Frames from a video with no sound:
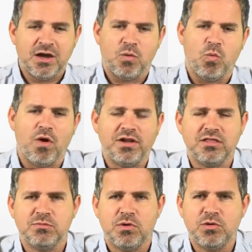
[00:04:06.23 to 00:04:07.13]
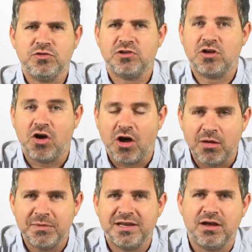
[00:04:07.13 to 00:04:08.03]
one of the most
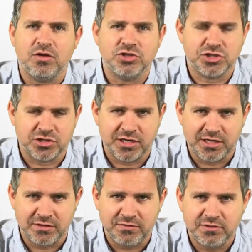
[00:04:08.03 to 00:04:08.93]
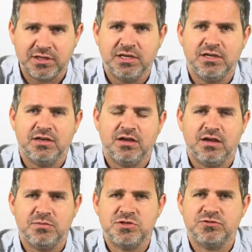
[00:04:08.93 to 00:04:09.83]
common alternatives
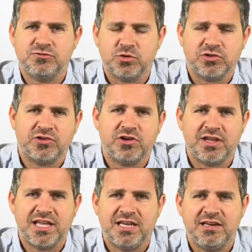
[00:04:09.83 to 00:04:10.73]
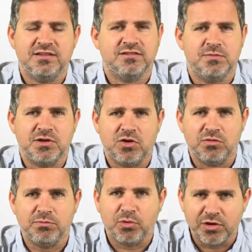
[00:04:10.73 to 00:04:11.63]
to forced air heating is something
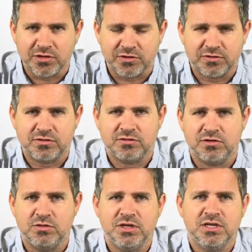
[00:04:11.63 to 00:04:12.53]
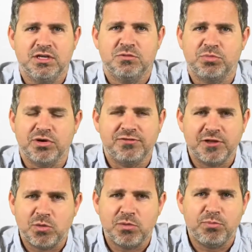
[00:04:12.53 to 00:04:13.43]
called boilers. So
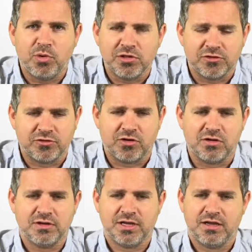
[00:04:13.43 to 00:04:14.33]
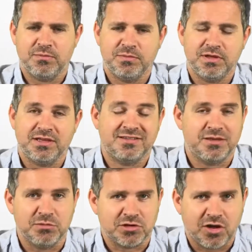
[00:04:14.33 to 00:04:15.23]
briefly, what boilers are, a
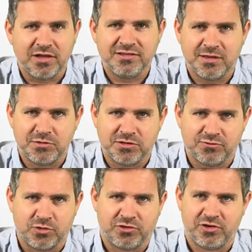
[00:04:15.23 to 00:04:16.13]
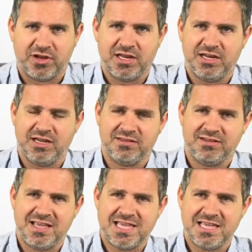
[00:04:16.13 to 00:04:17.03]
similar concept to forced air heating. It's
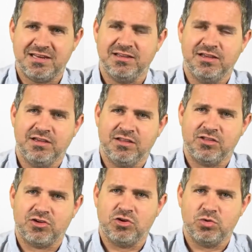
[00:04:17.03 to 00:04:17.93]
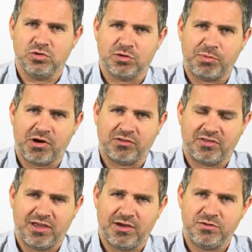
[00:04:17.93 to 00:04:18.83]
taking the cooler parts
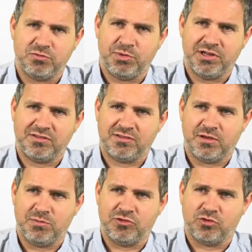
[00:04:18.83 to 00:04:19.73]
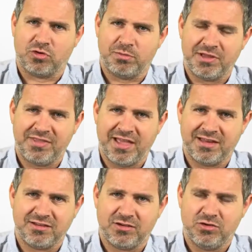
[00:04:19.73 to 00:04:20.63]
of the house, but it's absorbing
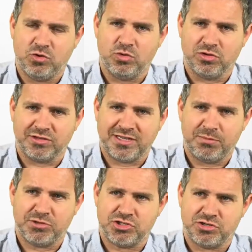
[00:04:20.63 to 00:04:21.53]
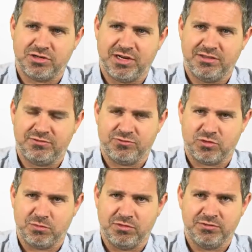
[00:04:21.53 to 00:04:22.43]
that cooler temperature in the
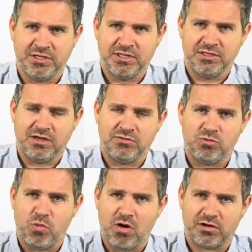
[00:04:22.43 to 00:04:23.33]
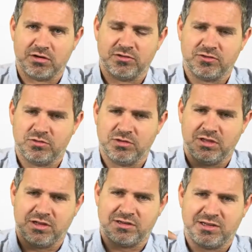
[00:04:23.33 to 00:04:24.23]
form of water. So a
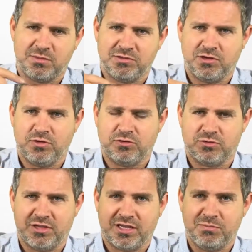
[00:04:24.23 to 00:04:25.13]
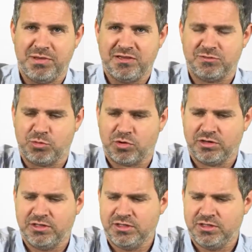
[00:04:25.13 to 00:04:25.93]
lot of times it goes through like a baseboard,